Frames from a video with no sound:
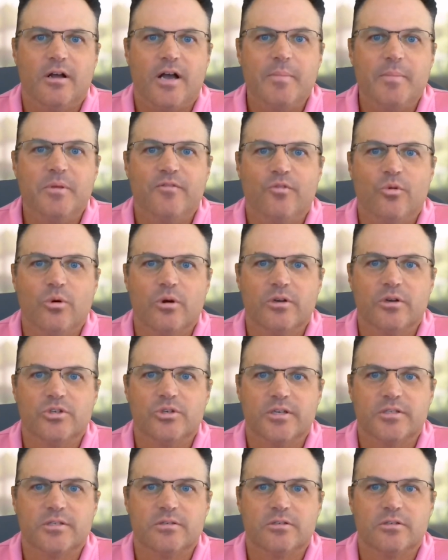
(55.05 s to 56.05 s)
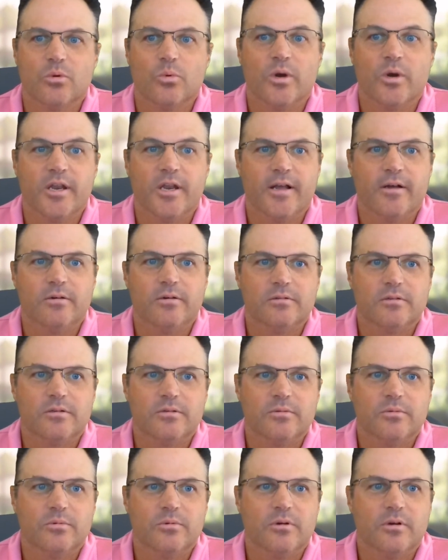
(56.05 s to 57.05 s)
IP4 addresses are running out,
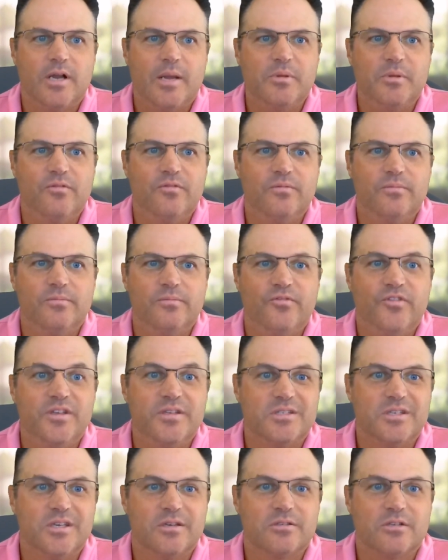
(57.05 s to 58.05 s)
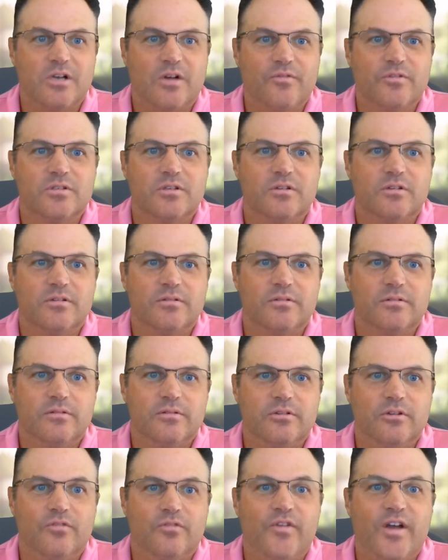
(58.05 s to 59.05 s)
where IPv6 offers a
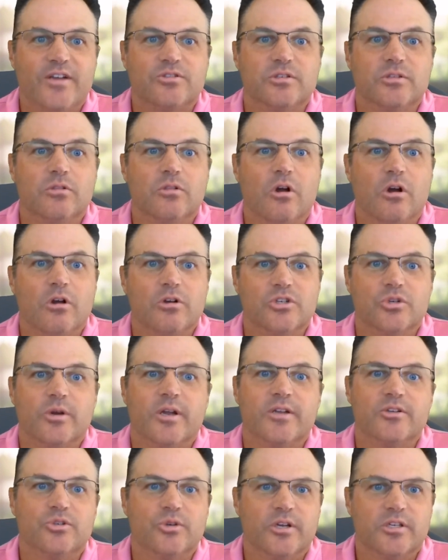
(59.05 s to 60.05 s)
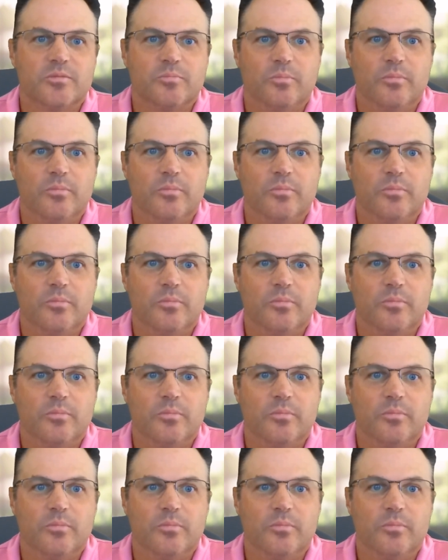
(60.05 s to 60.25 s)
vastly larger address